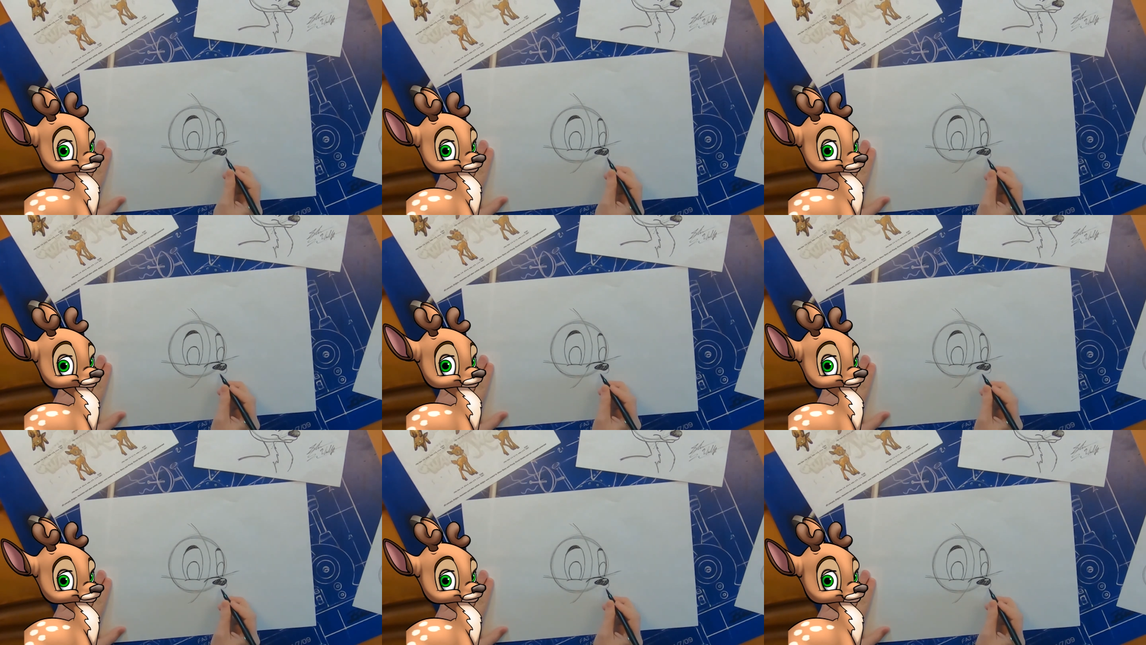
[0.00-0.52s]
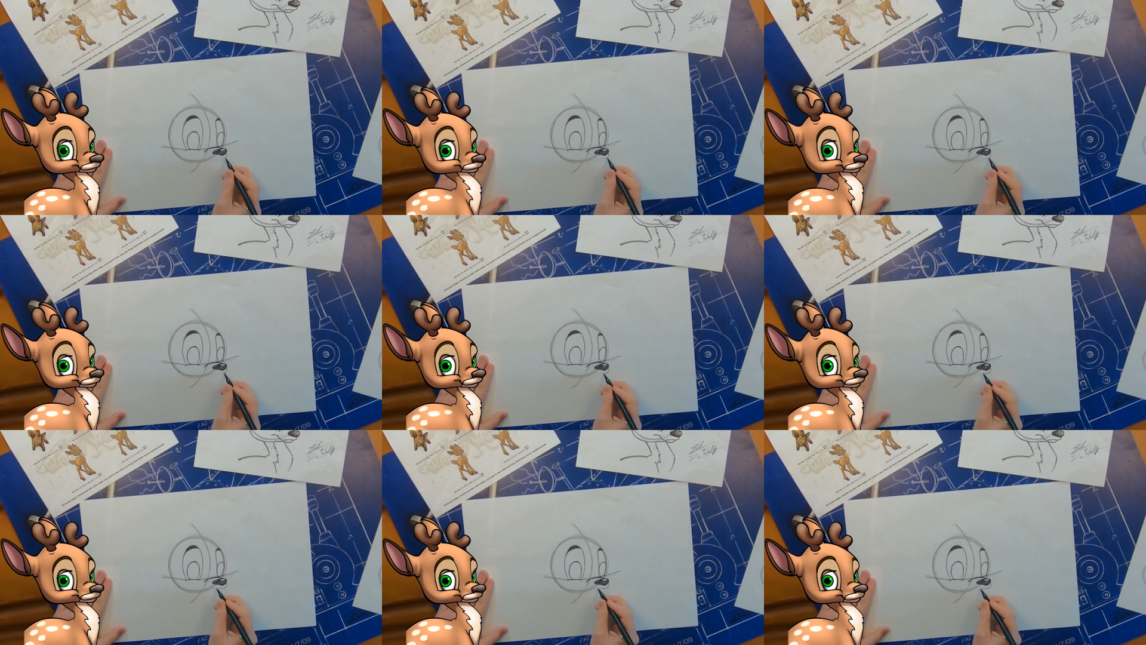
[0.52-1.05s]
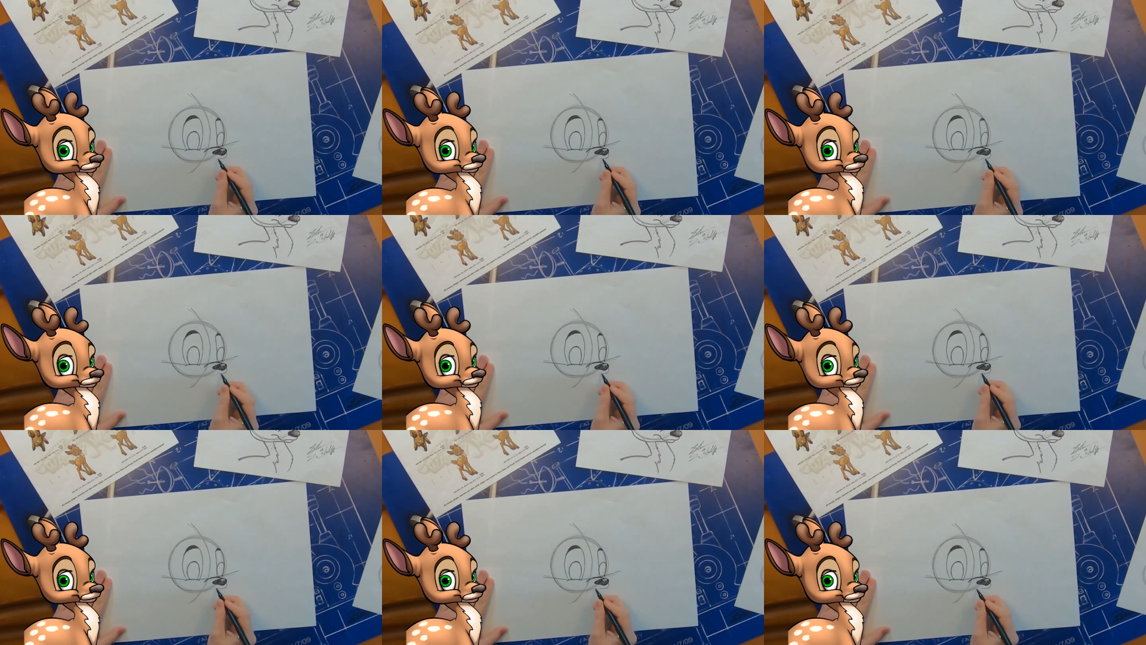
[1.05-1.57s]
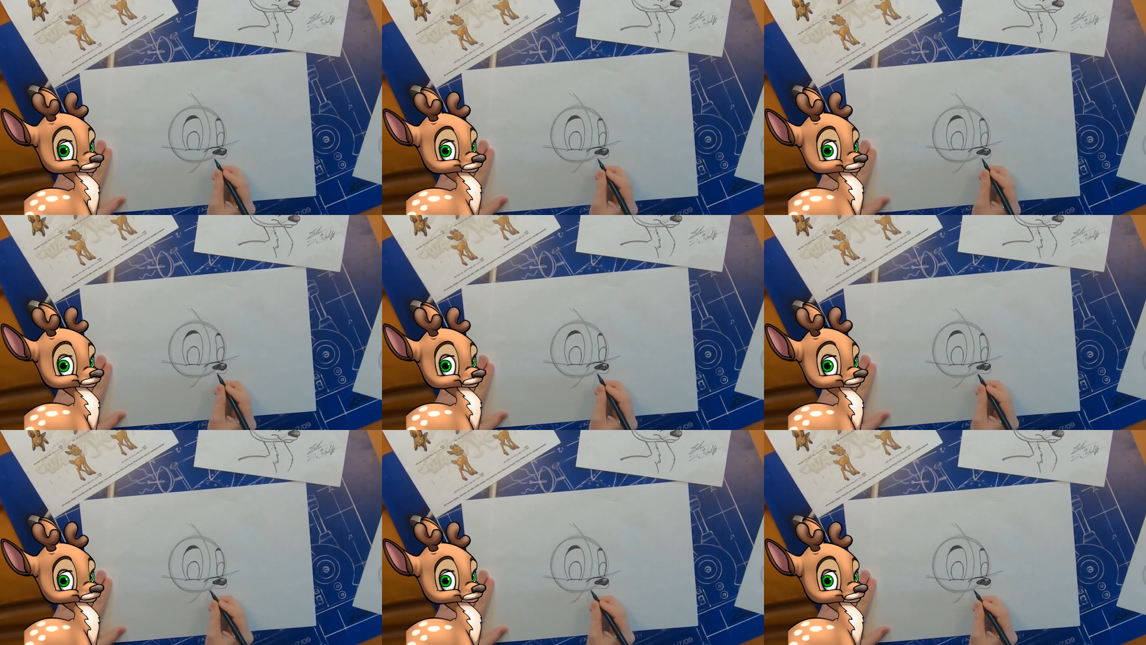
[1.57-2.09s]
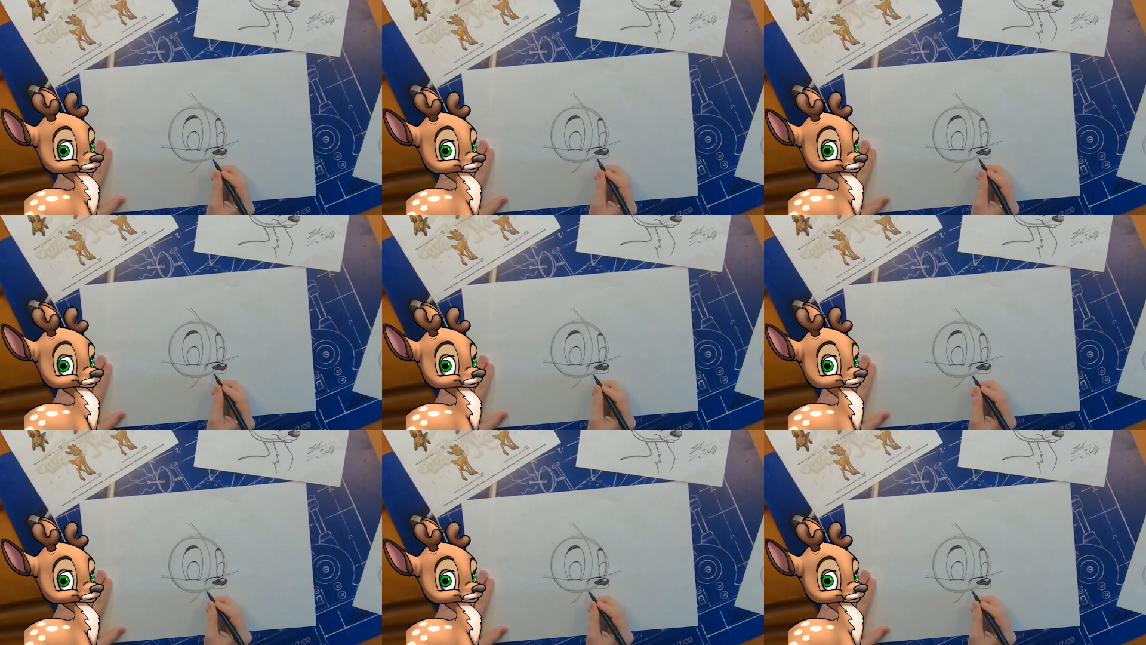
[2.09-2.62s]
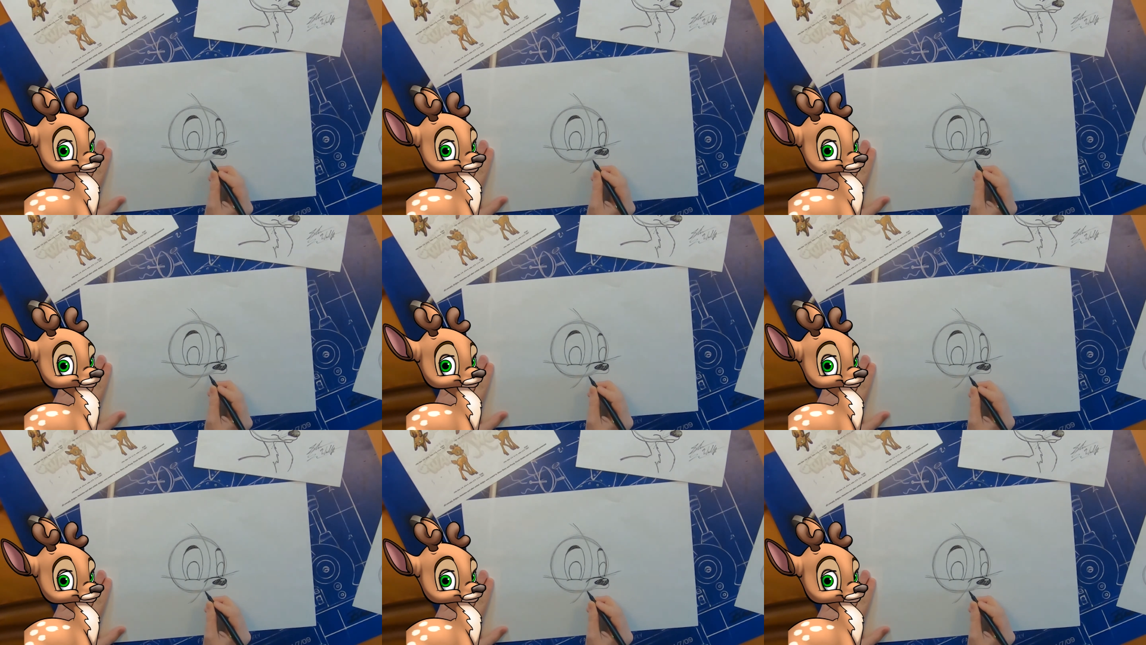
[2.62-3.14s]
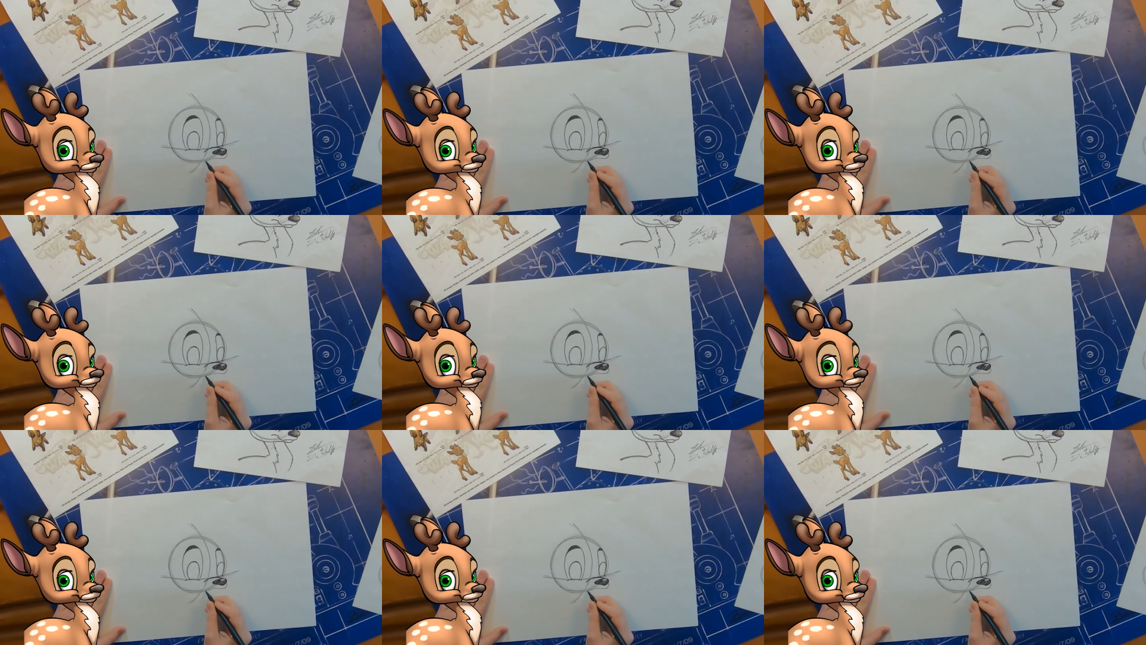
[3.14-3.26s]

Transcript: (no speaker visible)